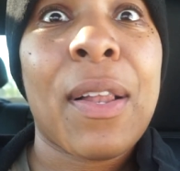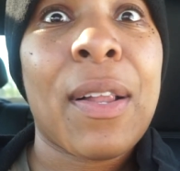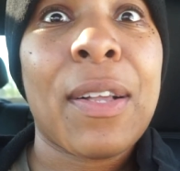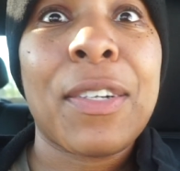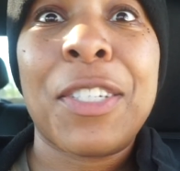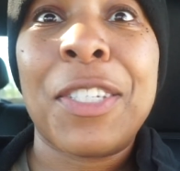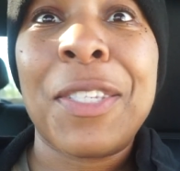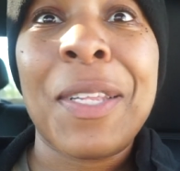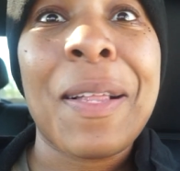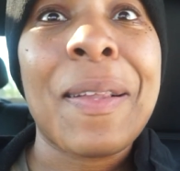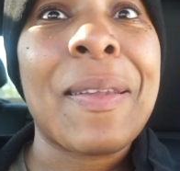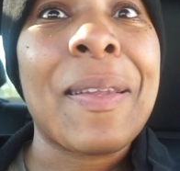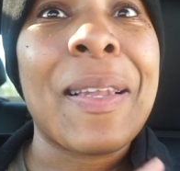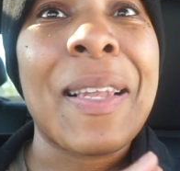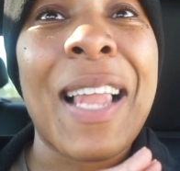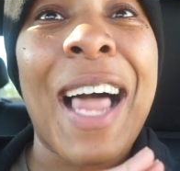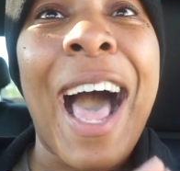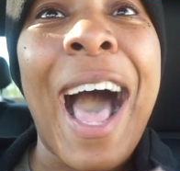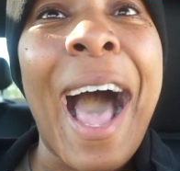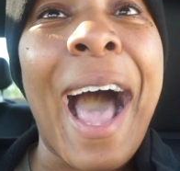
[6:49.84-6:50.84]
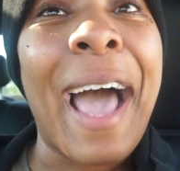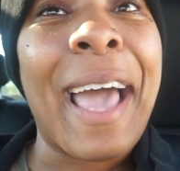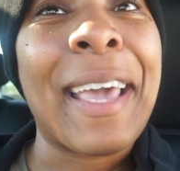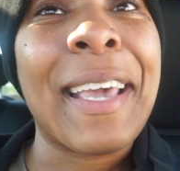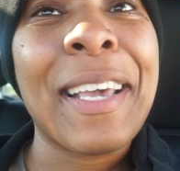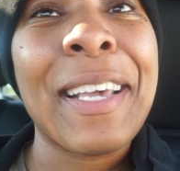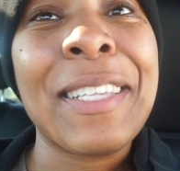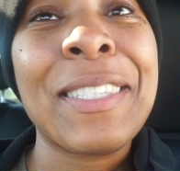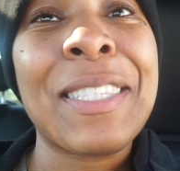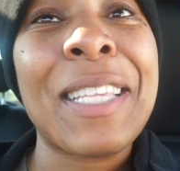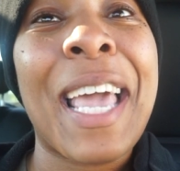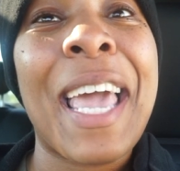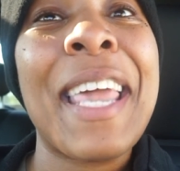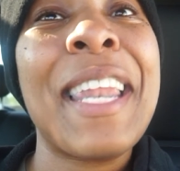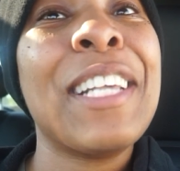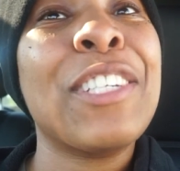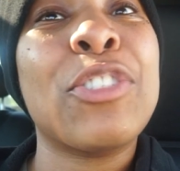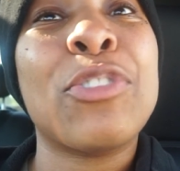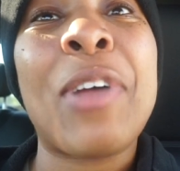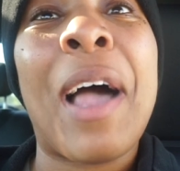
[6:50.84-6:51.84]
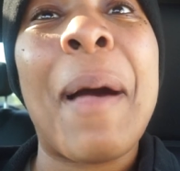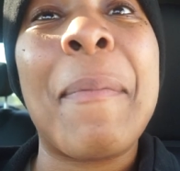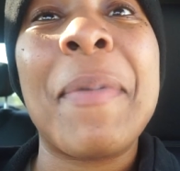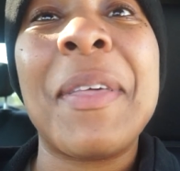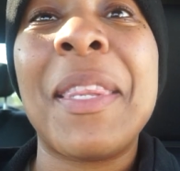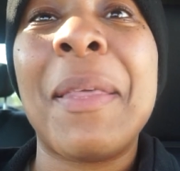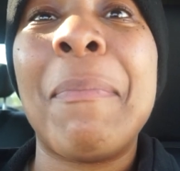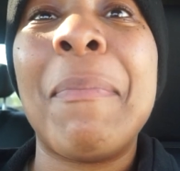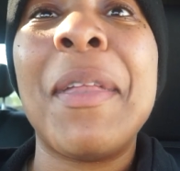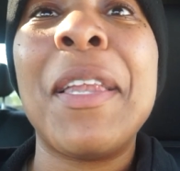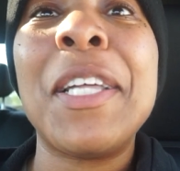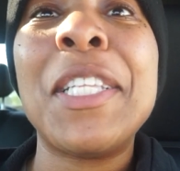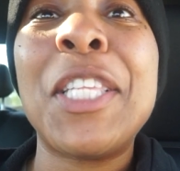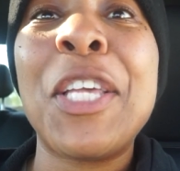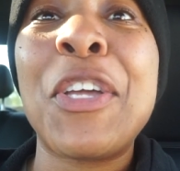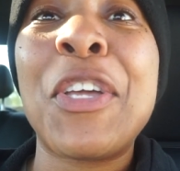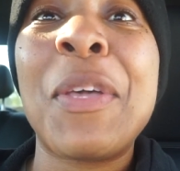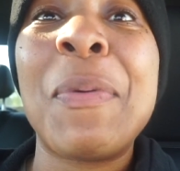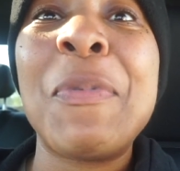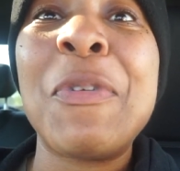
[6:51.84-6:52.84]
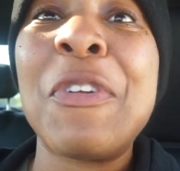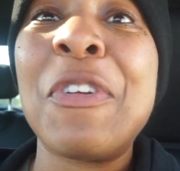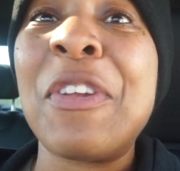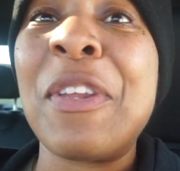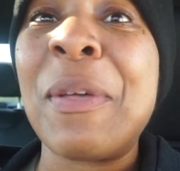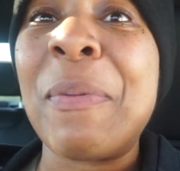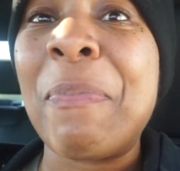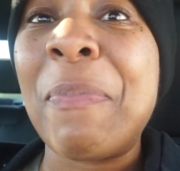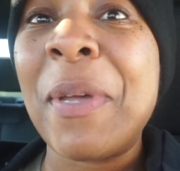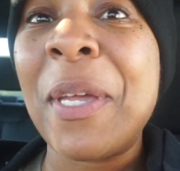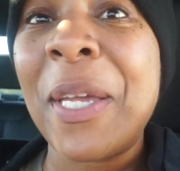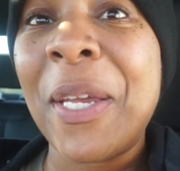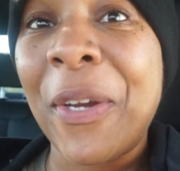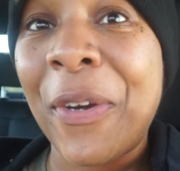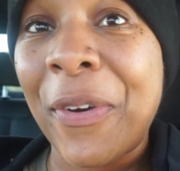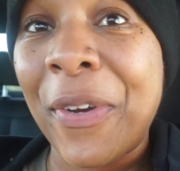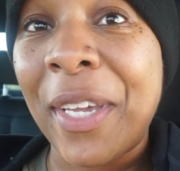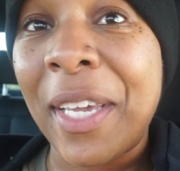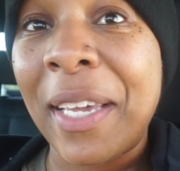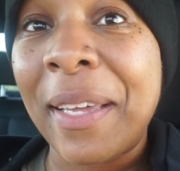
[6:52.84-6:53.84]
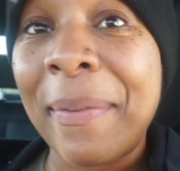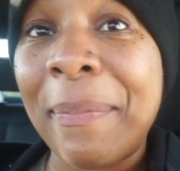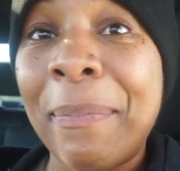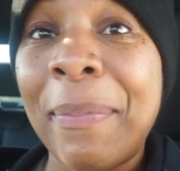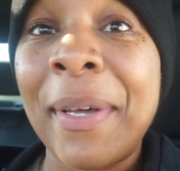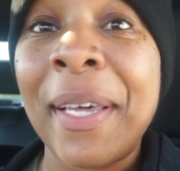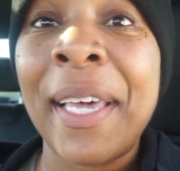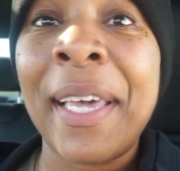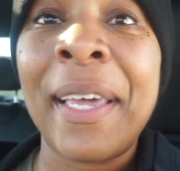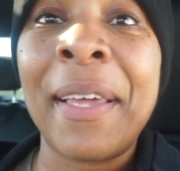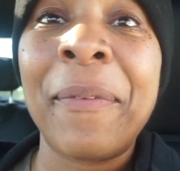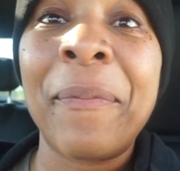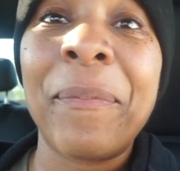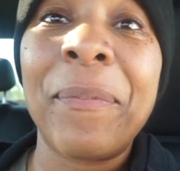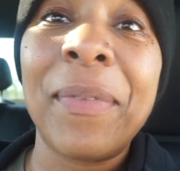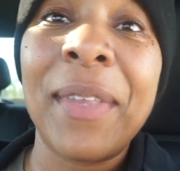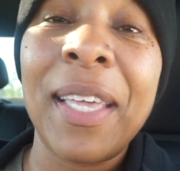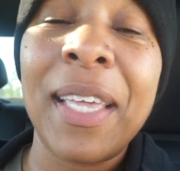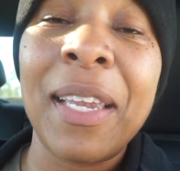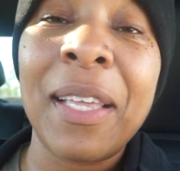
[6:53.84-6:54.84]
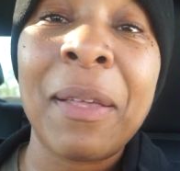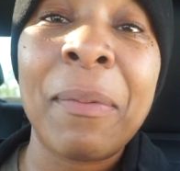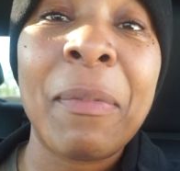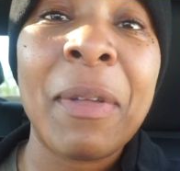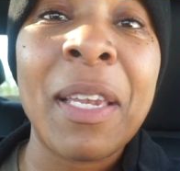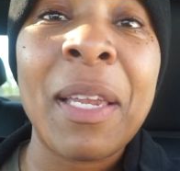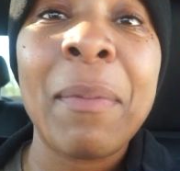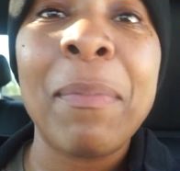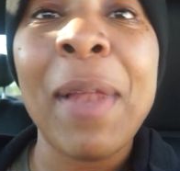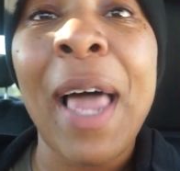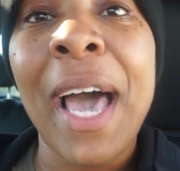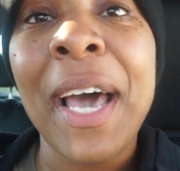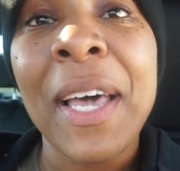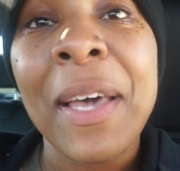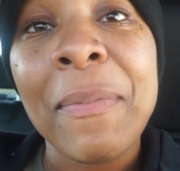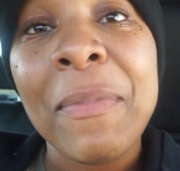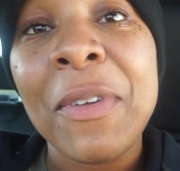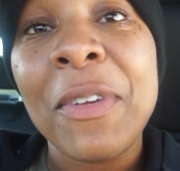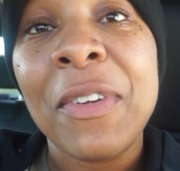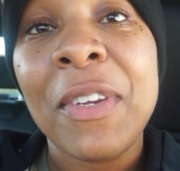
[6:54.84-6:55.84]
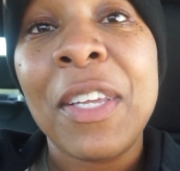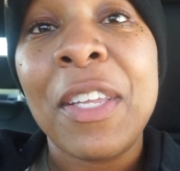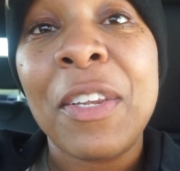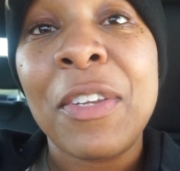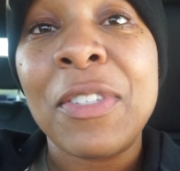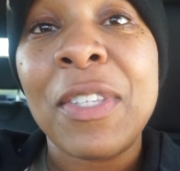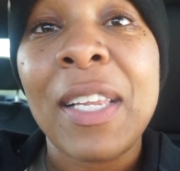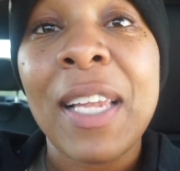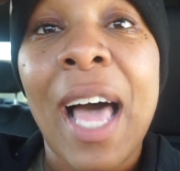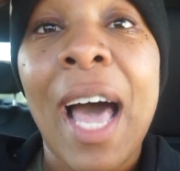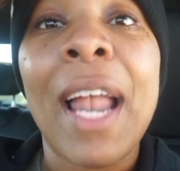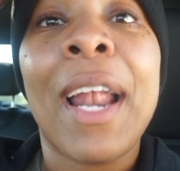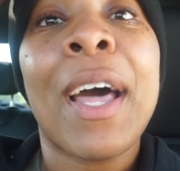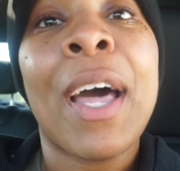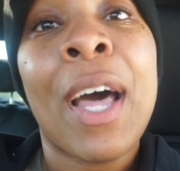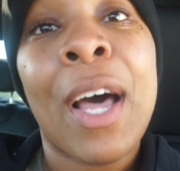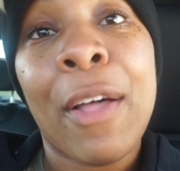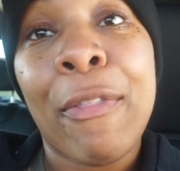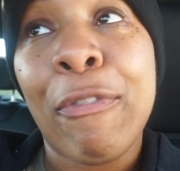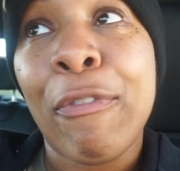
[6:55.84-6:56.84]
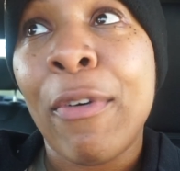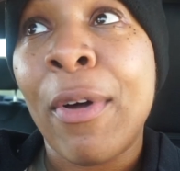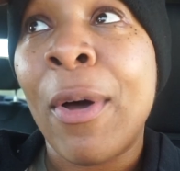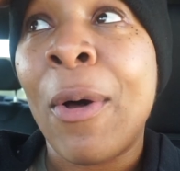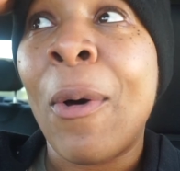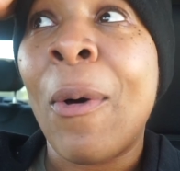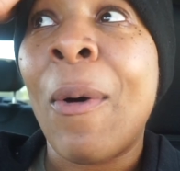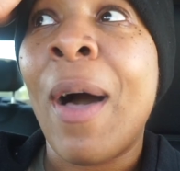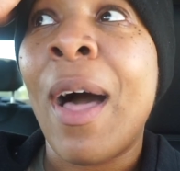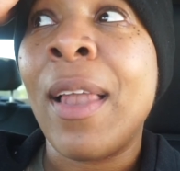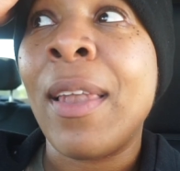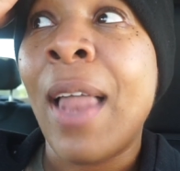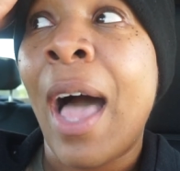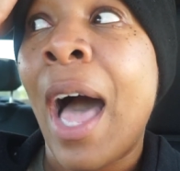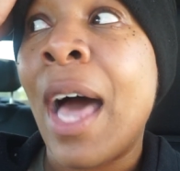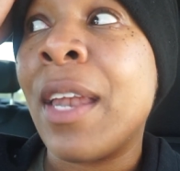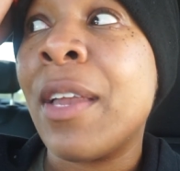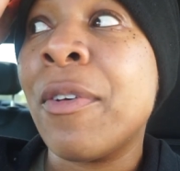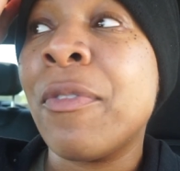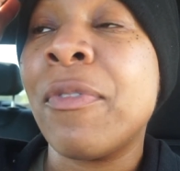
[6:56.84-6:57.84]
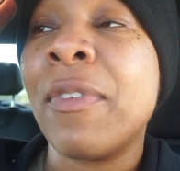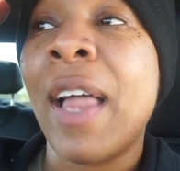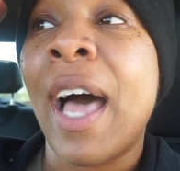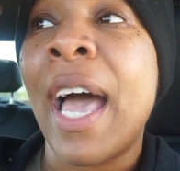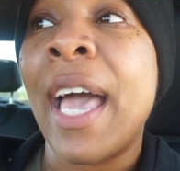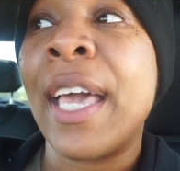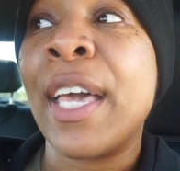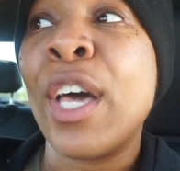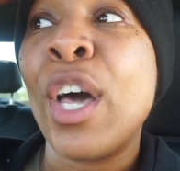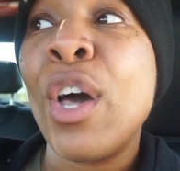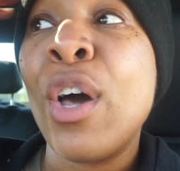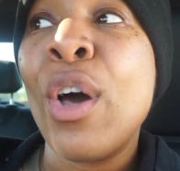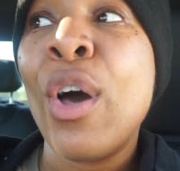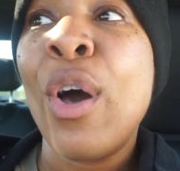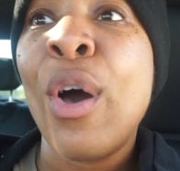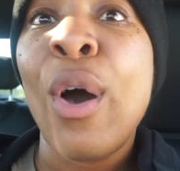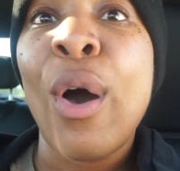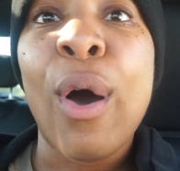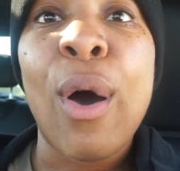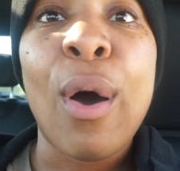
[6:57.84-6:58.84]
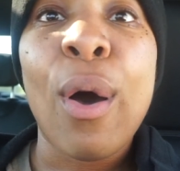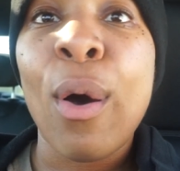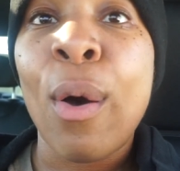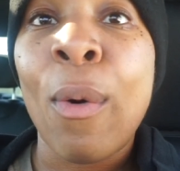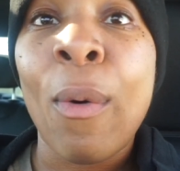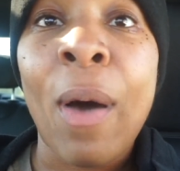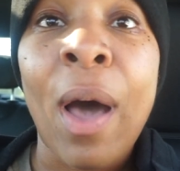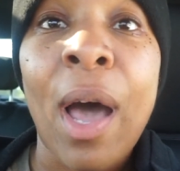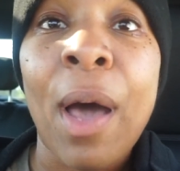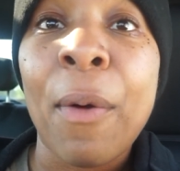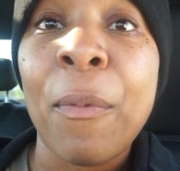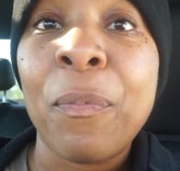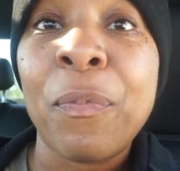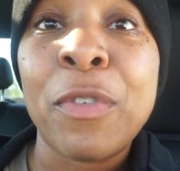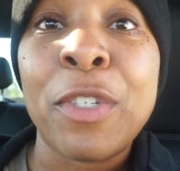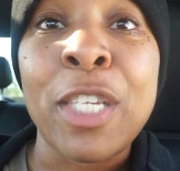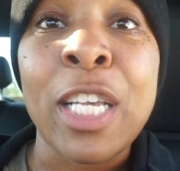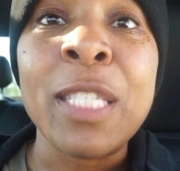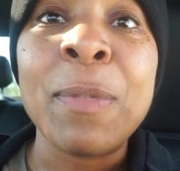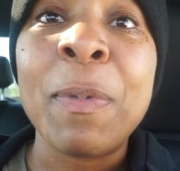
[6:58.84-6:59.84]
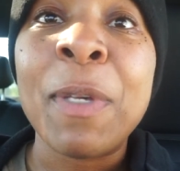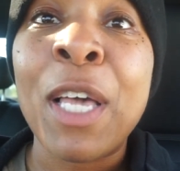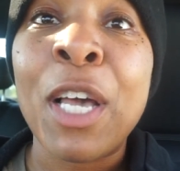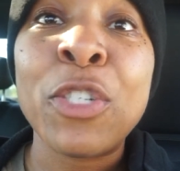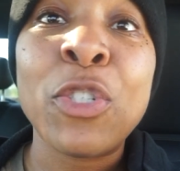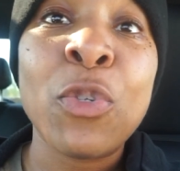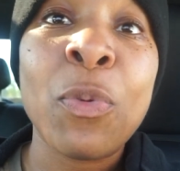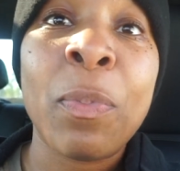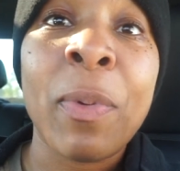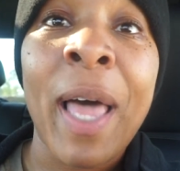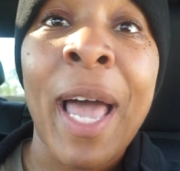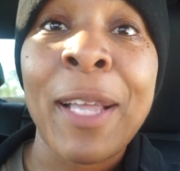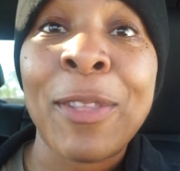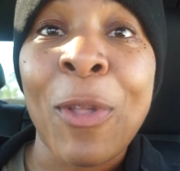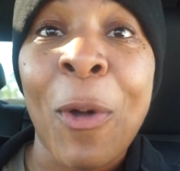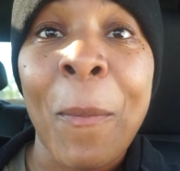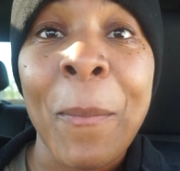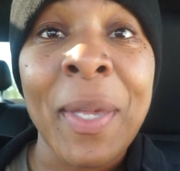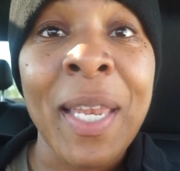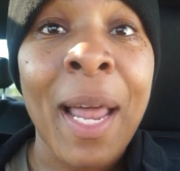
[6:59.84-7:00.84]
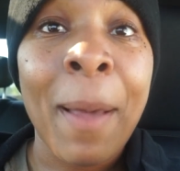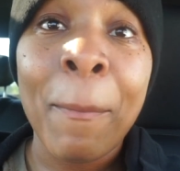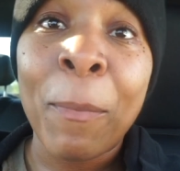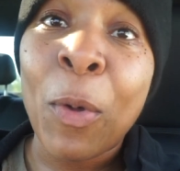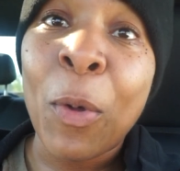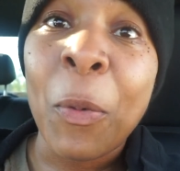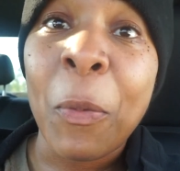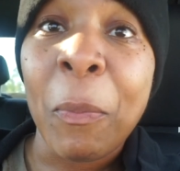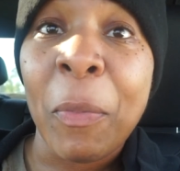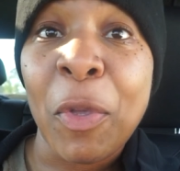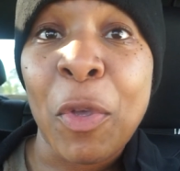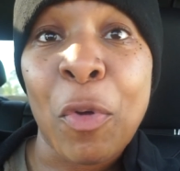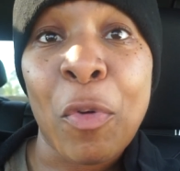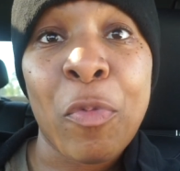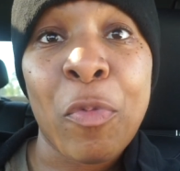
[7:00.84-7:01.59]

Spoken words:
just a lot. It's drama in the military community, period. But in the black community, there's a lot of cutthroat, a lot of like, oh, just because you black don't mean I'm going to be your